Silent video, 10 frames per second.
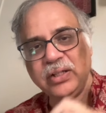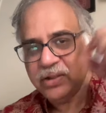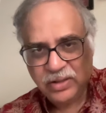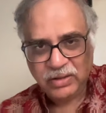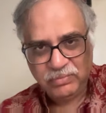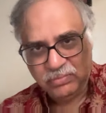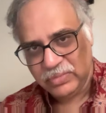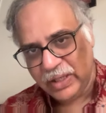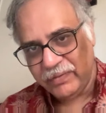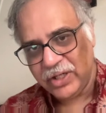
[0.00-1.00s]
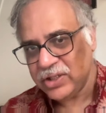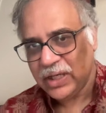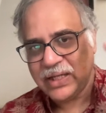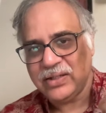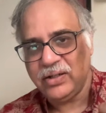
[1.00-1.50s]
The gravitational
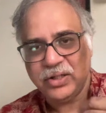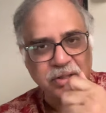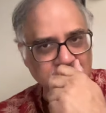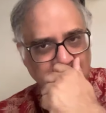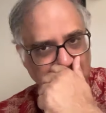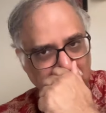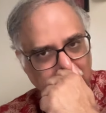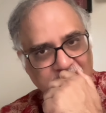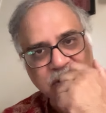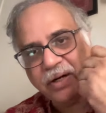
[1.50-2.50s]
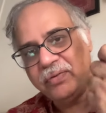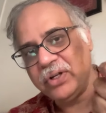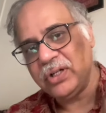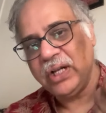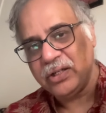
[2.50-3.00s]
acceleration, Earth's
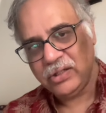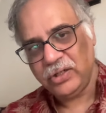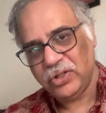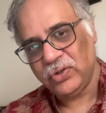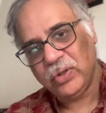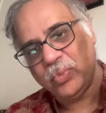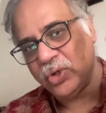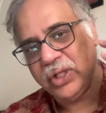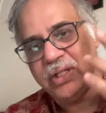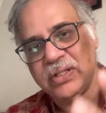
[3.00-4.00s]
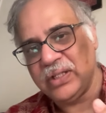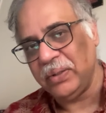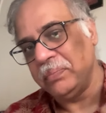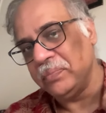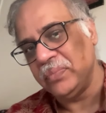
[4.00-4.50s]
gravitational acceleration on a body is
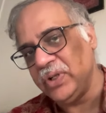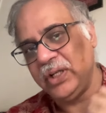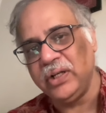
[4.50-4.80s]
same, right?